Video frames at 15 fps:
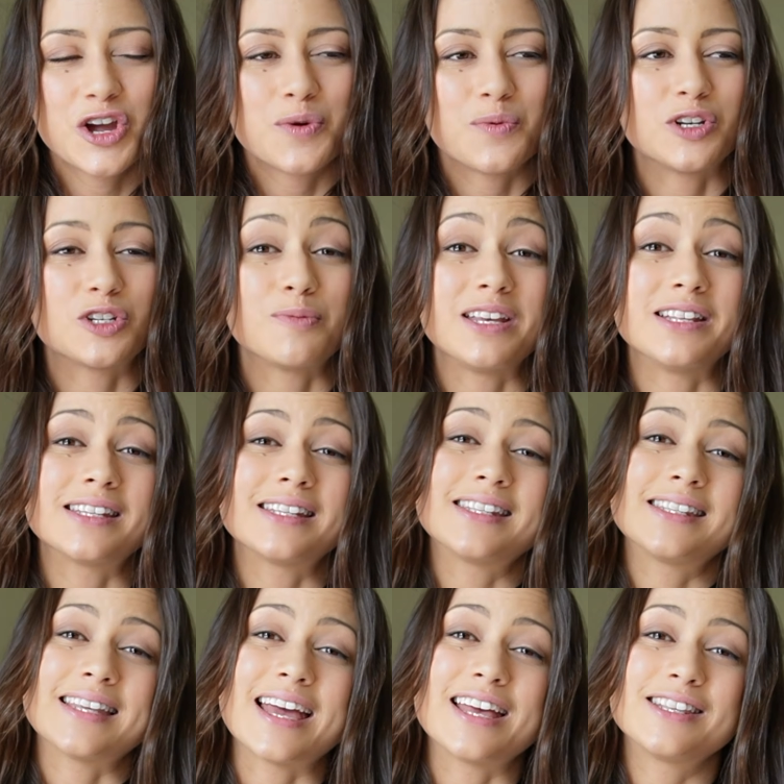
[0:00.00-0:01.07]
which means it
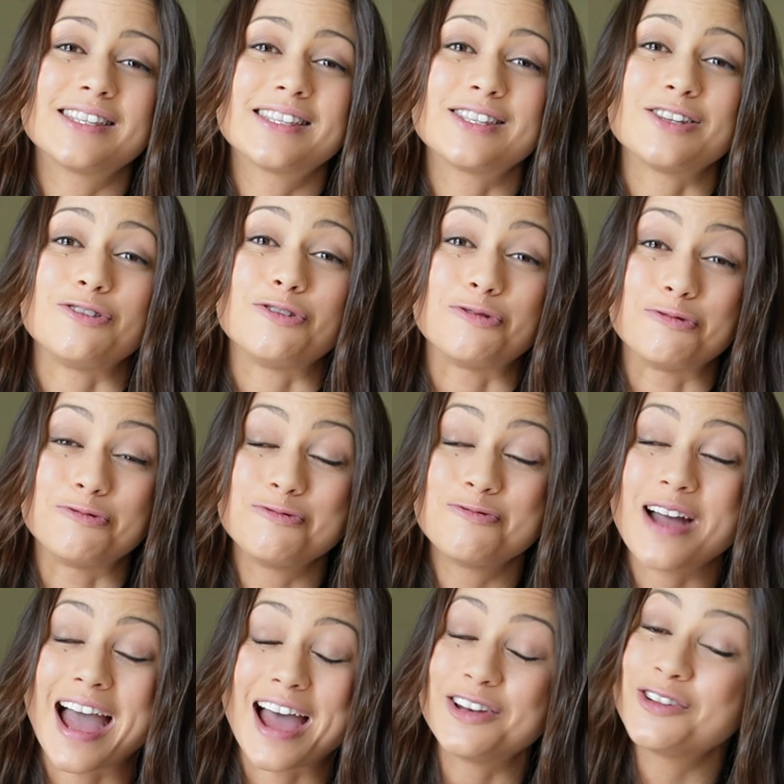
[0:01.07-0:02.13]
sets
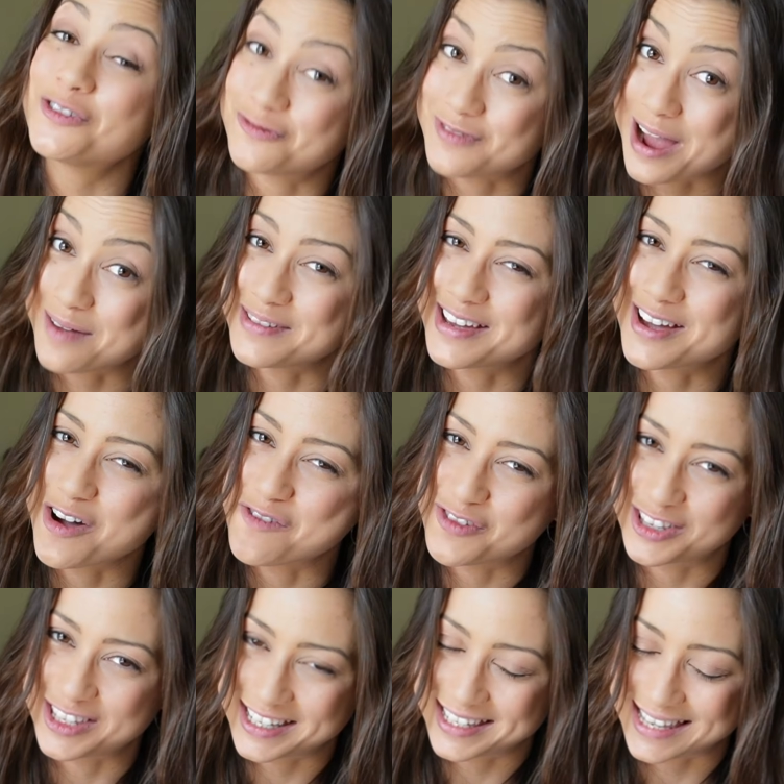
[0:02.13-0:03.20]
you and your rabbit up for
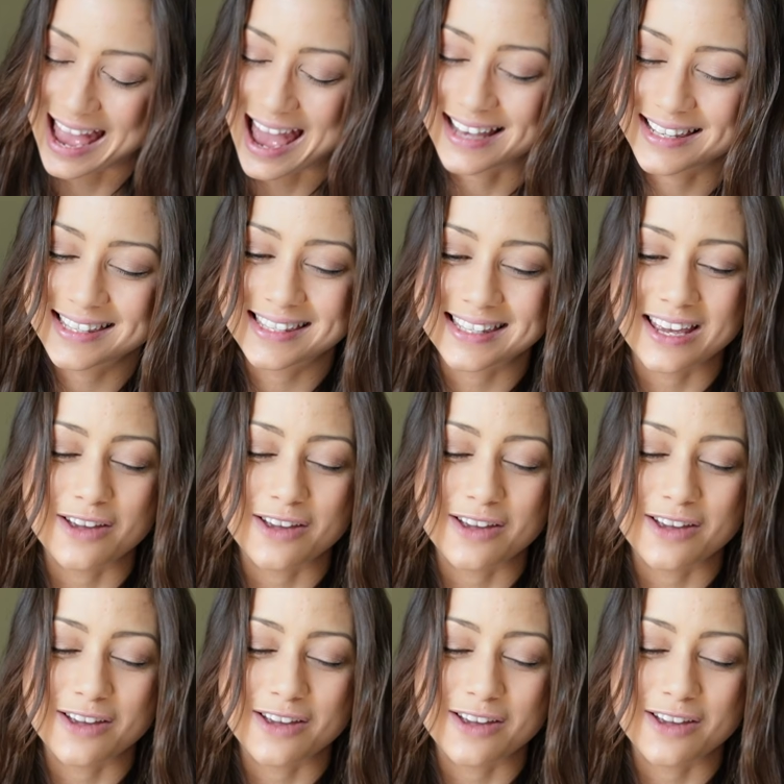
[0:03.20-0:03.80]
success.